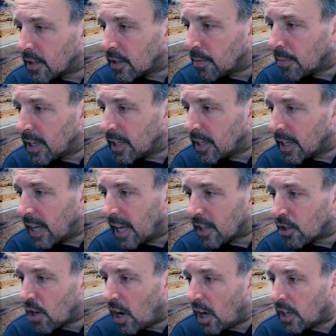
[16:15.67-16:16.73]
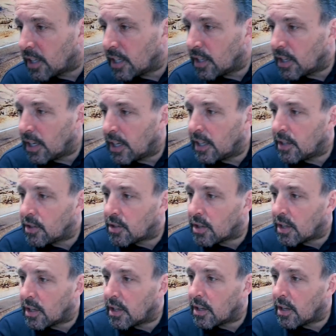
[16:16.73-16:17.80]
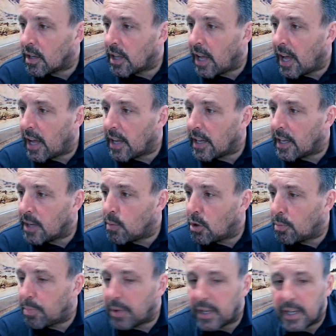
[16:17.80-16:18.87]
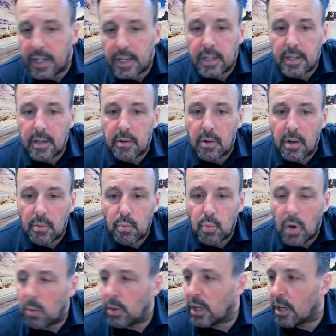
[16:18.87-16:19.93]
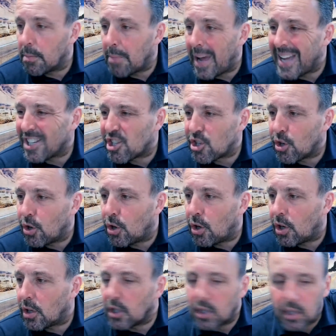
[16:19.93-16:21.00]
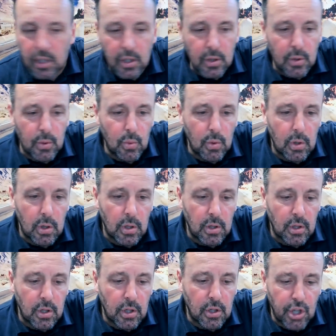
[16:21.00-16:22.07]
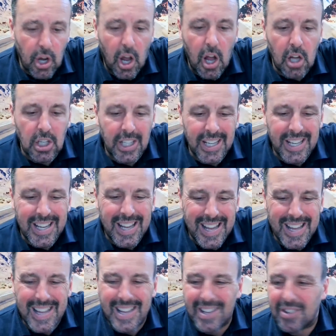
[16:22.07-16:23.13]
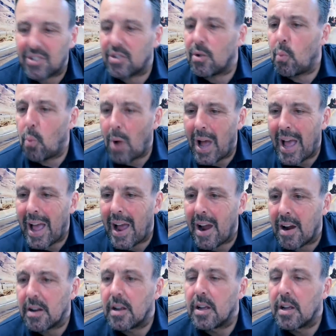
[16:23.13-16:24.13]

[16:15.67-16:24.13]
to meet. Yeah, Charlie is. Yeah, he will be. Well, we can make sure that Charlie is where